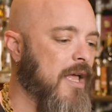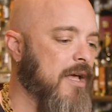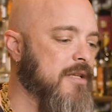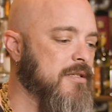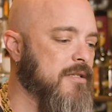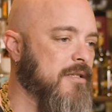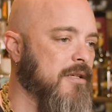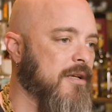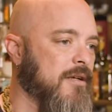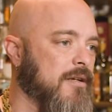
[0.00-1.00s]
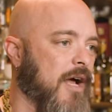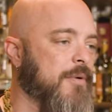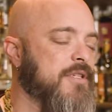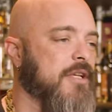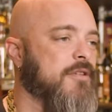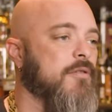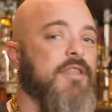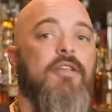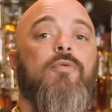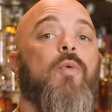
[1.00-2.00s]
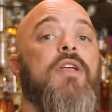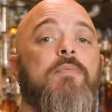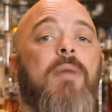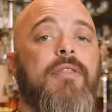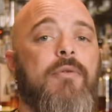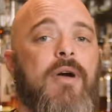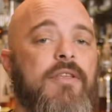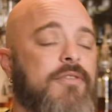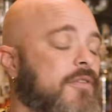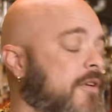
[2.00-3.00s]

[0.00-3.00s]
And I would say two things, which, by the way, this